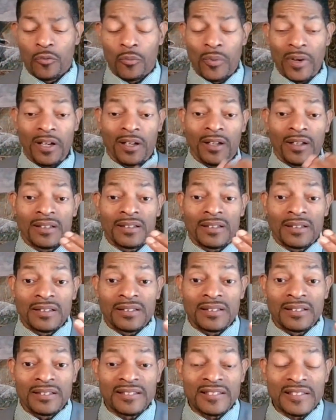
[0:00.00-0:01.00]
We're
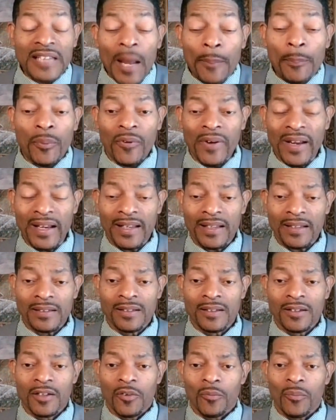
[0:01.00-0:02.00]
separated.
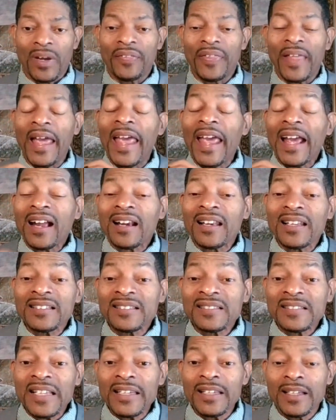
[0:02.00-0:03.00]
We're the
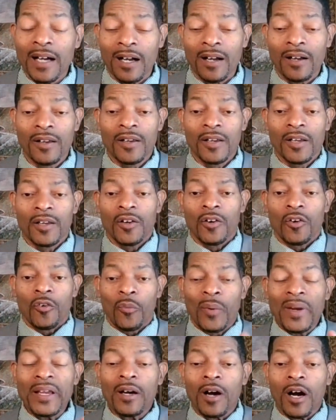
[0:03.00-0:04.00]
ecclesia.
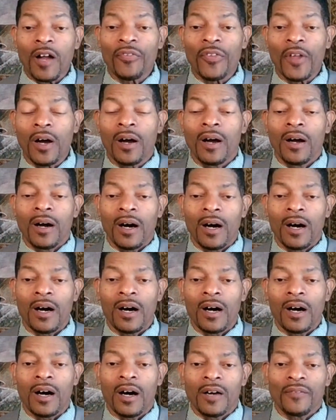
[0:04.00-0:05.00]
We are the, uh,
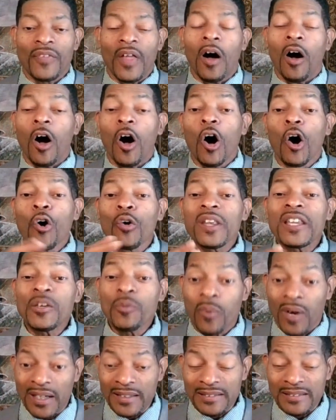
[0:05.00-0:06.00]
uh, the holy
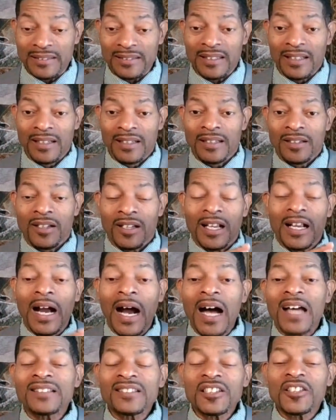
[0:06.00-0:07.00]
ones,
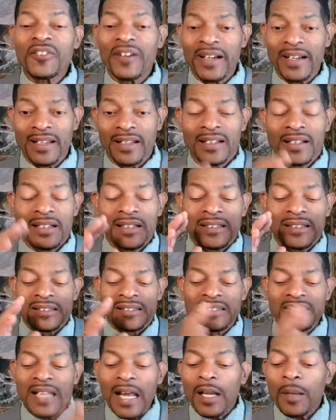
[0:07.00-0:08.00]
consecrated,
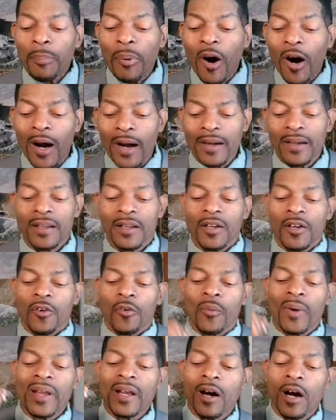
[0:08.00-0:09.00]
set apart.
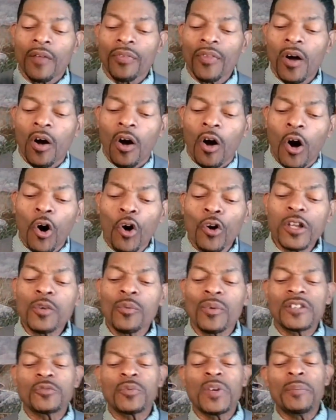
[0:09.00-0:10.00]
We are the holy
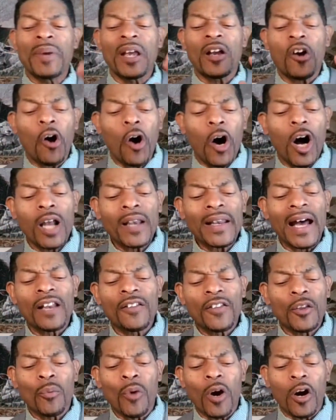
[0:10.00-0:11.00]
ones. We've been called out
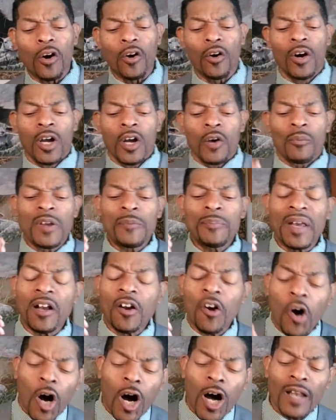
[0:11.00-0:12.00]
of the world. We've
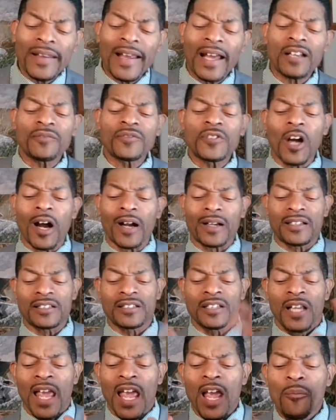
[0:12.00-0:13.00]
been called out of
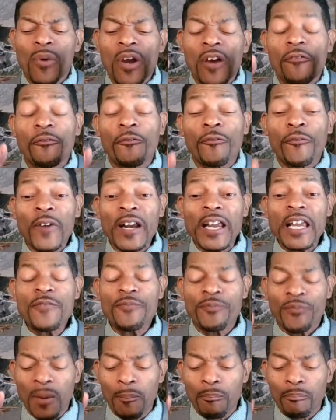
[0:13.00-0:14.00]
darkness. And we're
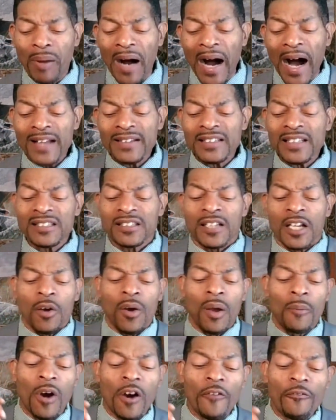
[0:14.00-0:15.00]
free from bondage
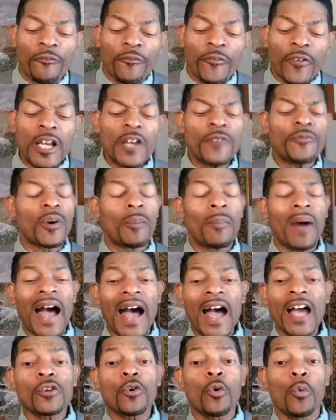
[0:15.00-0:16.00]
and we're free from
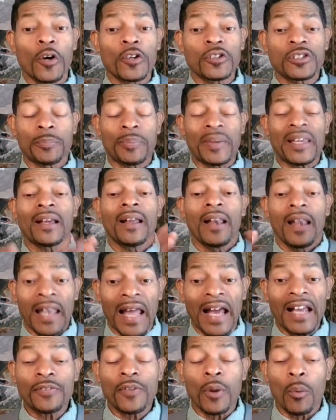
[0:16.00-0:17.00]
idol worshiping
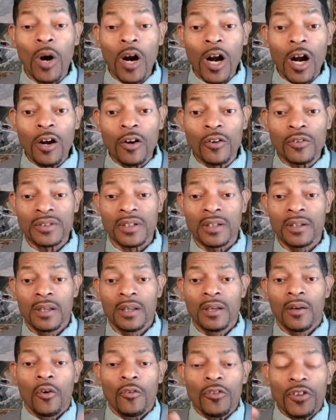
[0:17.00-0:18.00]
like the world.
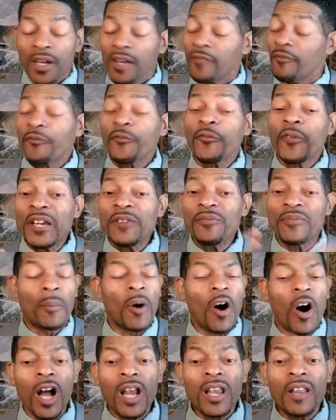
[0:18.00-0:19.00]
You're free from
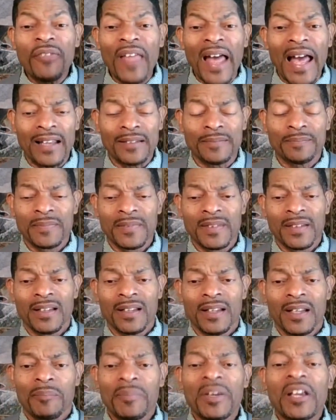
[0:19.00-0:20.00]
all of that
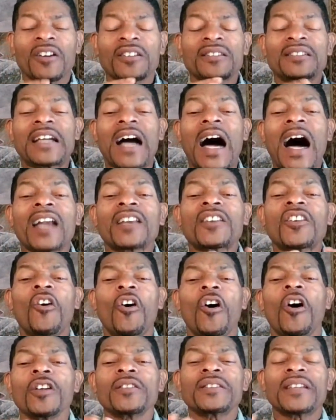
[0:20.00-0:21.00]
because God
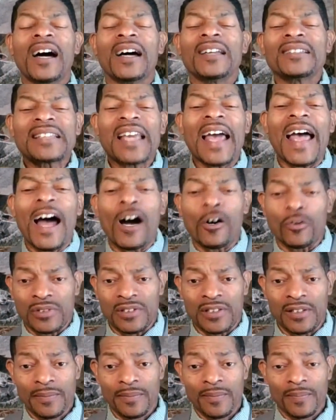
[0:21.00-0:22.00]
called us
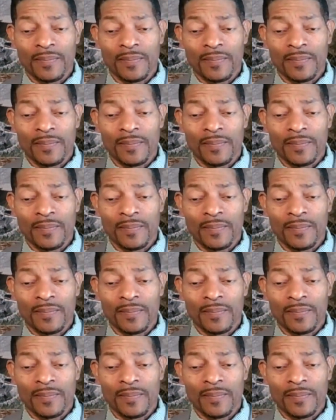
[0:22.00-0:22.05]
out.